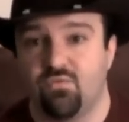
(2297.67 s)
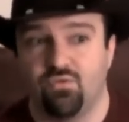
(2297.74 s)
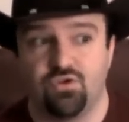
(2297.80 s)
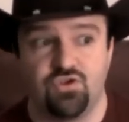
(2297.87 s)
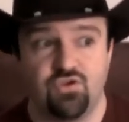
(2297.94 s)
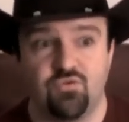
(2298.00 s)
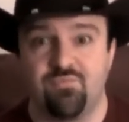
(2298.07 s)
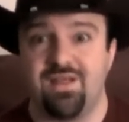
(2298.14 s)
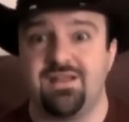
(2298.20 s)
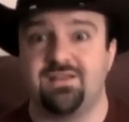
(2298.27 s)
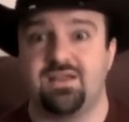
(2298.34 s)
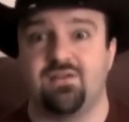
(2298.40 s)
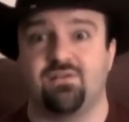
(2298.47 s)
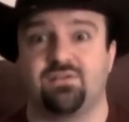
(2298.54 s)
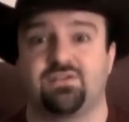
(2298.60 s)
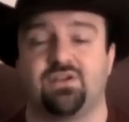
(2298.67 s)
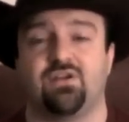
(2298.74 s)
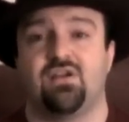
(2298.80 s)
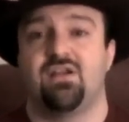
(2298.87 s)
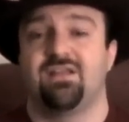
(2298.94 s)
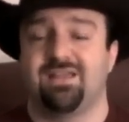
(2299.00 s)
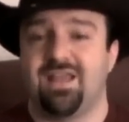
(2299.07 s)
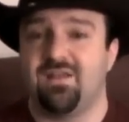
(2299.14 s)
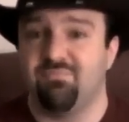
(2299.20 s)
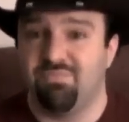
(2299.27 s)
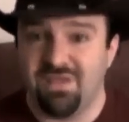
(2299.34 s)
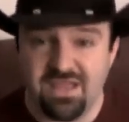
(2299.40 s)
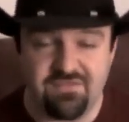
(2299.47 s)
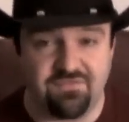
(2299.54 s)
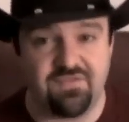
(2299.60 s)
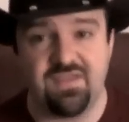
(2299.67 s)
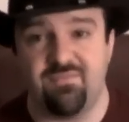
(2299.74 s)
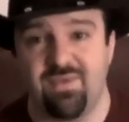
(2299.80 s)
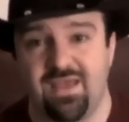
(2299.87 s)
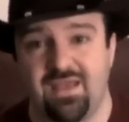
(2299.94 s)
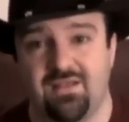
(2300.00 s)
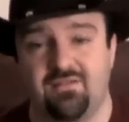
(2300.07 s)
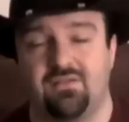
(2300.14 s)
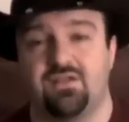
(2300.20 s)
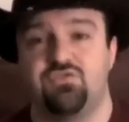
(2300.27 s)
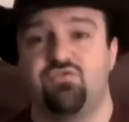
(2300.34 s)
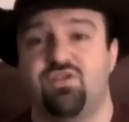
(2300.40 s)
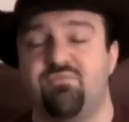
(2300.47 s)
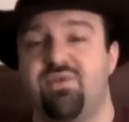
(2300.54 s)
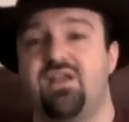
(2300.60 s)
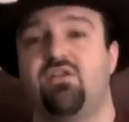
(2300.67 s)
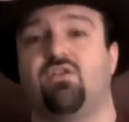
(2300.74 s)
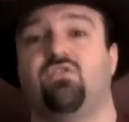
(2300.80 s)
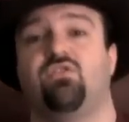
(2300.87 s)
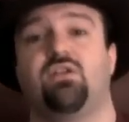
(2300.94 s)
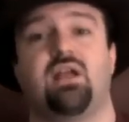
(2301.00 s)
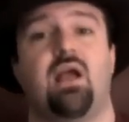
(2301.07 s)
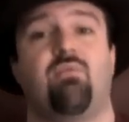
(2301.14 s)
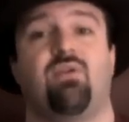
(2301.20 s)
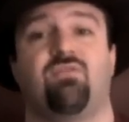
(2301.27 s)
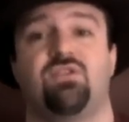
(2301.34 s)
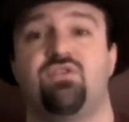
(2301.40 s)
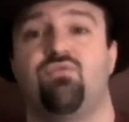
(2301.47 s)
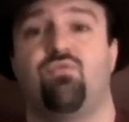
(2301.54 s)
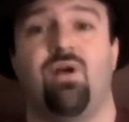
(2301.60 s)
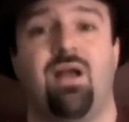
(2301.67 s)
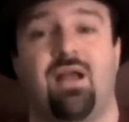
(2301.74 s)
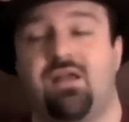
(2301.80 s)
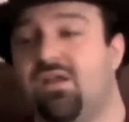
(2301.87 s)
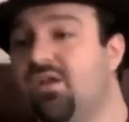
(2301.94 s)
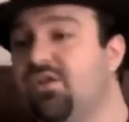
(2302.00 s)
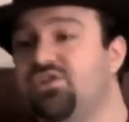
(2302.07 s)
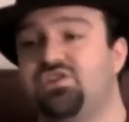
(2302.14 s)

where your main character can be female. You can make her look however you want.